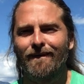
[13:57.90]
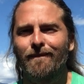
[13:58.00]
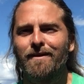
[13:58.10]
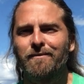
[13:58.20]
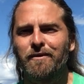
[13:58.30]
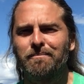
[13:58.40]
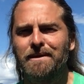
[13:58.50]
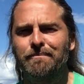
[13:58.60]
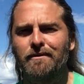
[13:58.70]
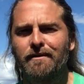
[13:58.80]
one where
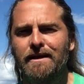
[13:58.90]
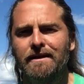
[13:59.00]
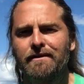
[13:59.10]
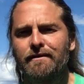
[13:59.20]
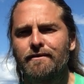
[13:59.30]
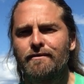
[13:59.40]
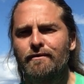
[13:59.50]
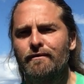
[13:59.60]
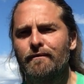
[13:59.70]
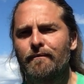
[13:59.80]
people are eager
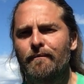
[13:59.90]
to